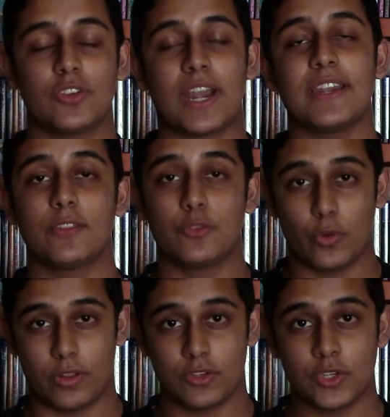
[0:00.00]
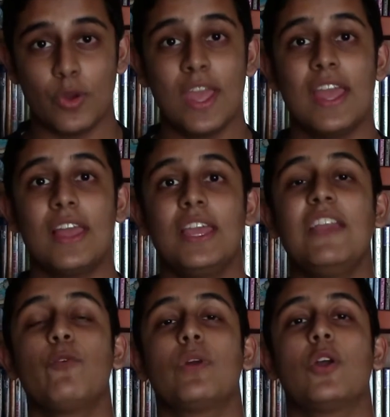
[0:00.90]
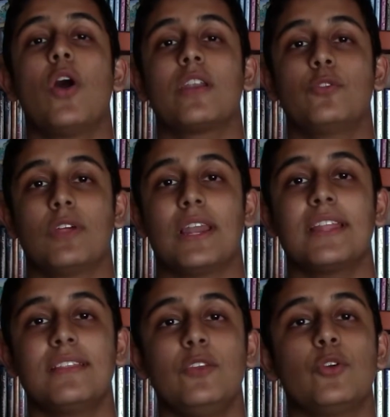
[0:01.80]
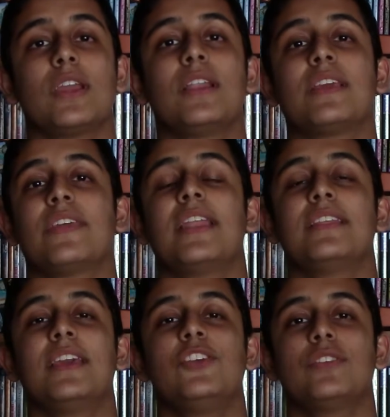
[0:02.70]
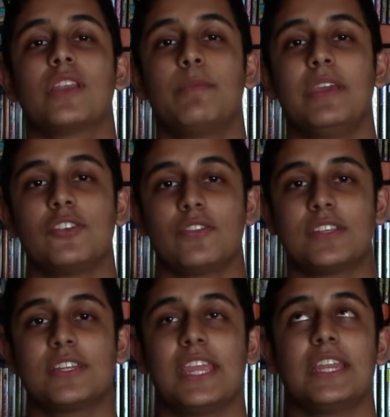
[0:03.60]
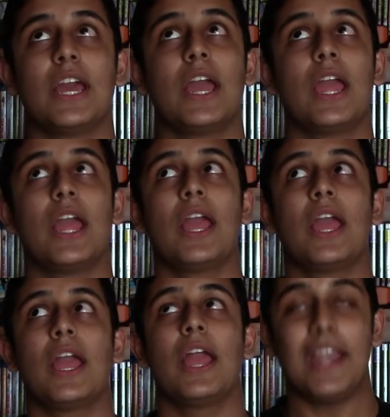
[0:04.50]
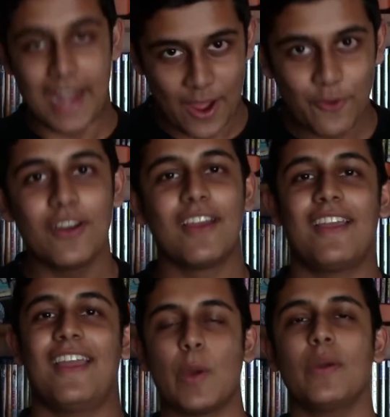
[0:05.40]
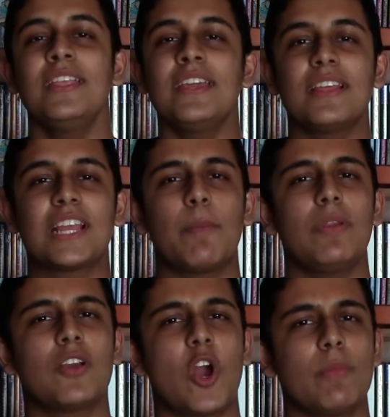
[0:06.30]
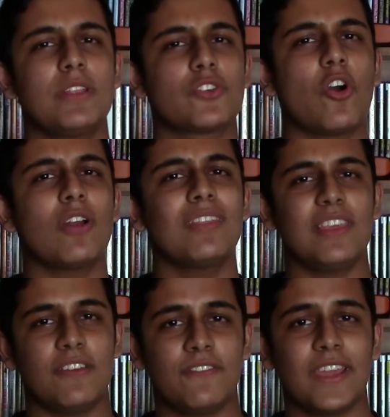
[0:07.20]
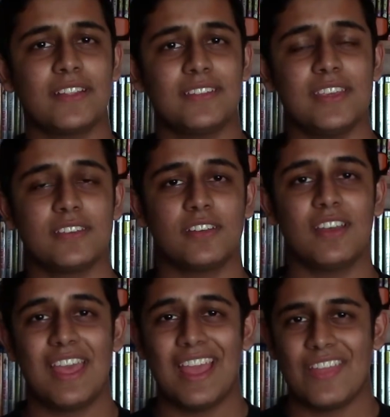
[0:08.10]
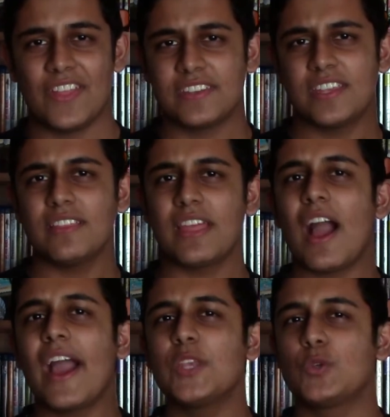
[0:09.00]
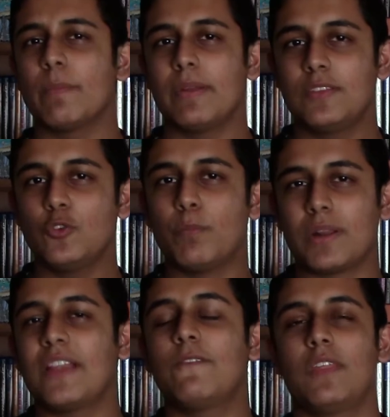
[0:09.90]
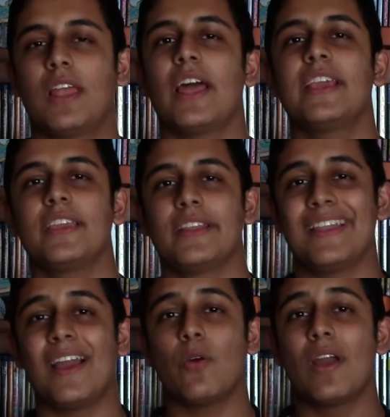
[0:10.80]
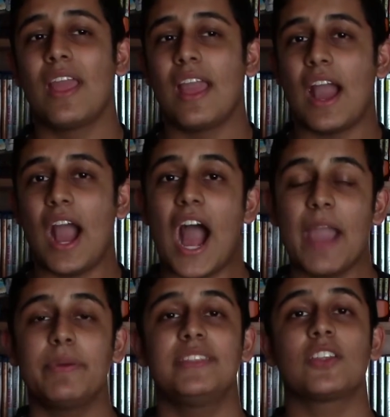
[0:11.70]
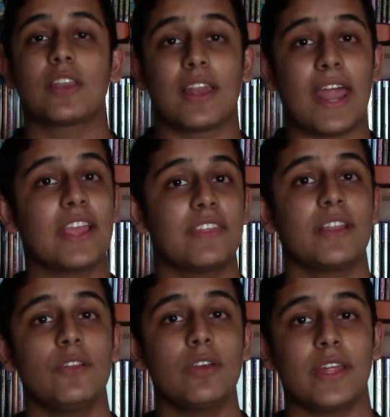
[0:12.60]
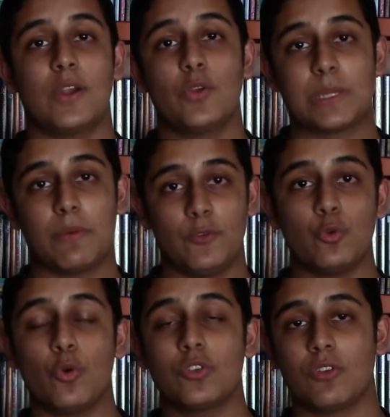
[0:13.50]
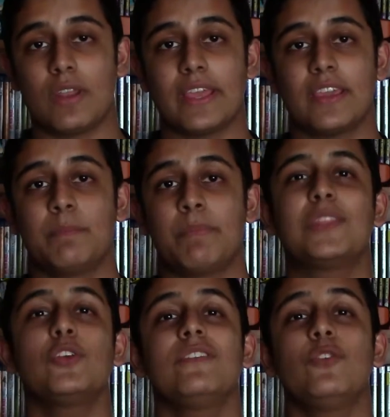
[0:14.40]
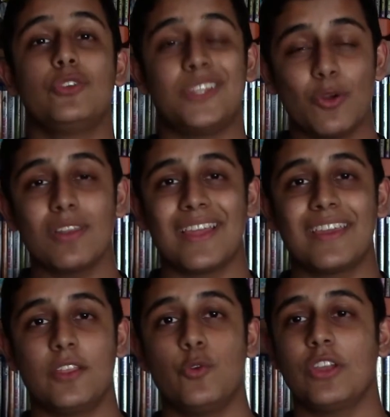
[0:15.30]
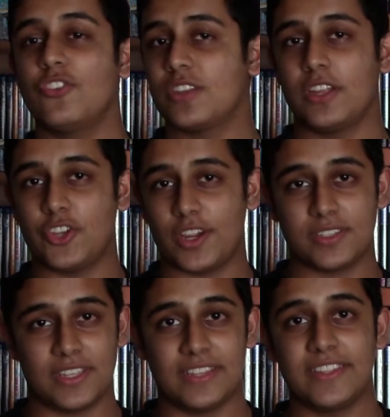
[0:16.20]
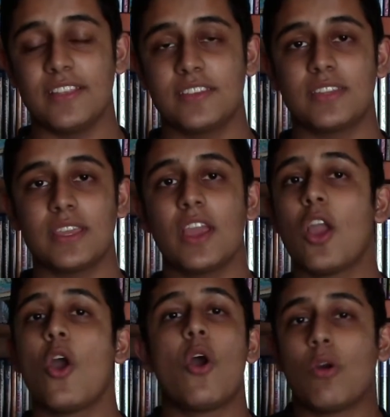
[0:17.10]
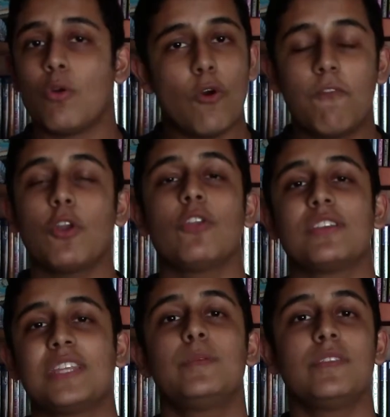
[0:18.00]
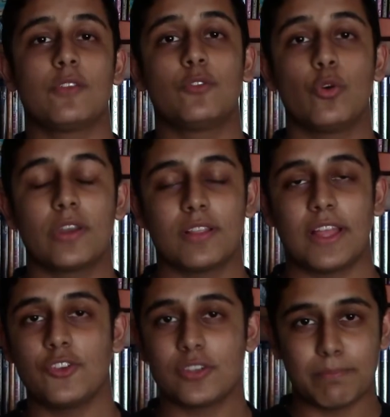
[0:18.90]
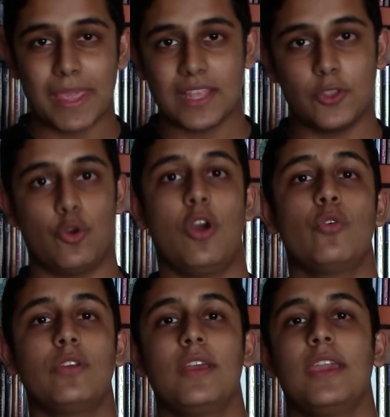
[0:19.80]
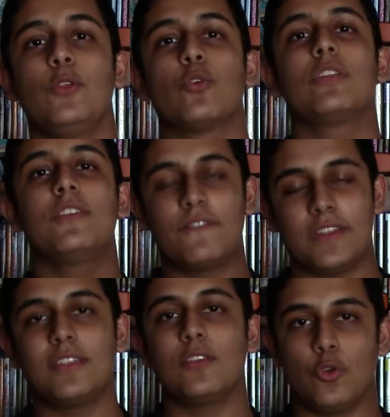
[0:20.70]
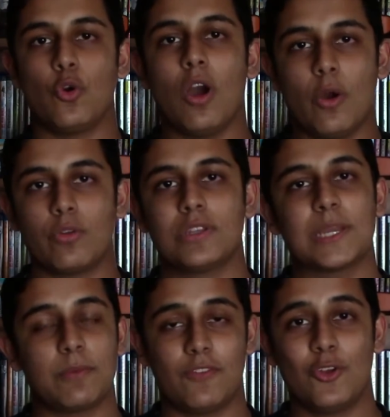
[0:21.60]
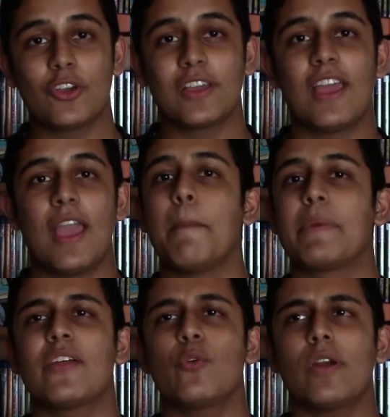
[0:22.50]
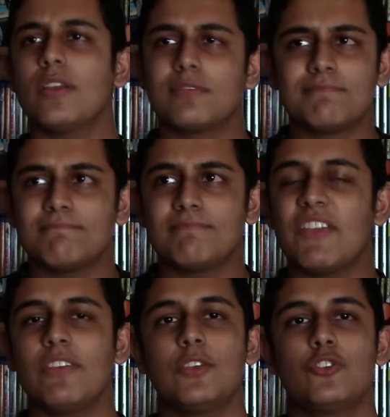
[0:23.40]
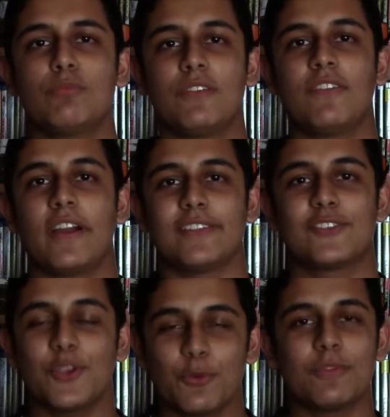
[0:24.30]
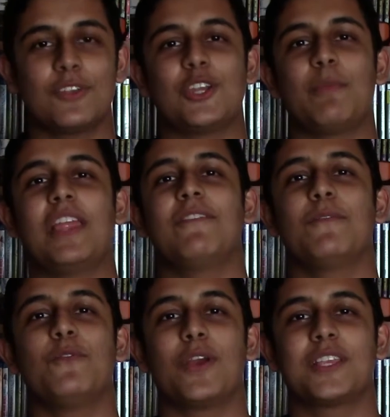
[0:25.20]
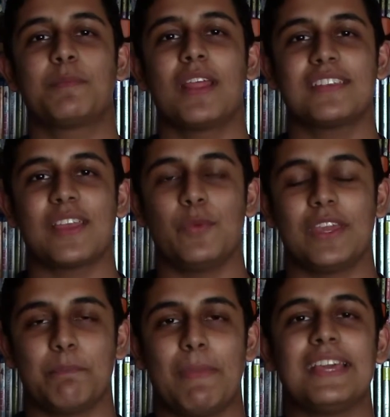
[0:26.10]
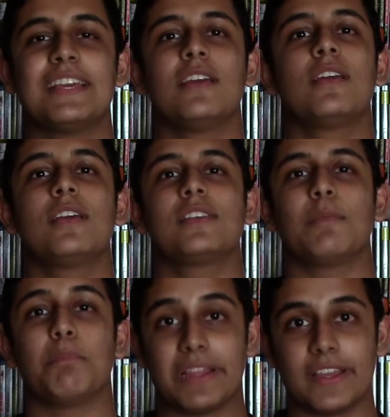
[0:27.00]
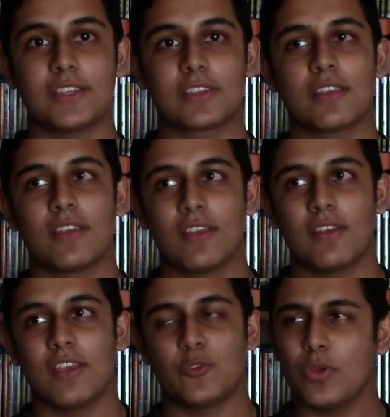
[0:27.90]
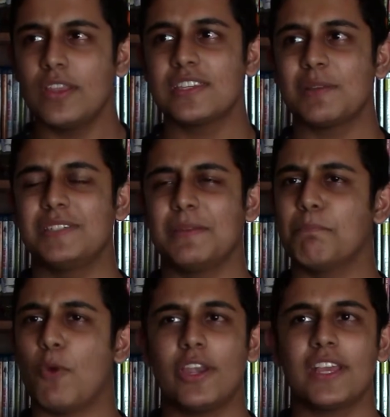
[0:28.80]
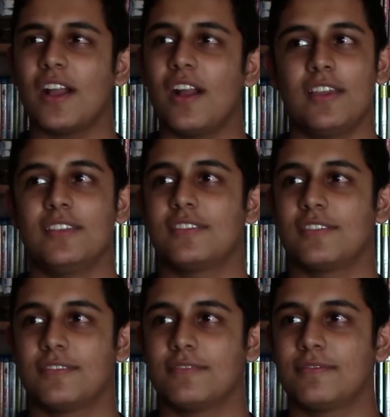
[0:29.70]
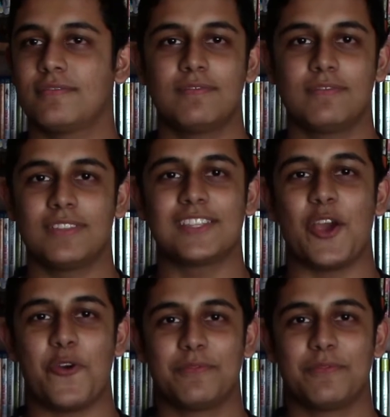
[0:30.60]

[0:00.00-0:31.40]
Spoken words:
running tutorial. So if you want to know how to do the lightning, you can click the annotation that appears on the screen now. Now I did get a couple of comments on the effect teaser that said that the eyes were a bit too bright for their liking. Now I particularly like that look, and I know some of you also like it, but those of you who don't like it, you can just adjust the intensity or follow the steps in the tutorial and just make it your own in order to fit your own type of look. But otherwise, everything should be fine. So let's jump in Hitfilm 4 Express and we can make some blurs as well as some demonic eyes. Let's go.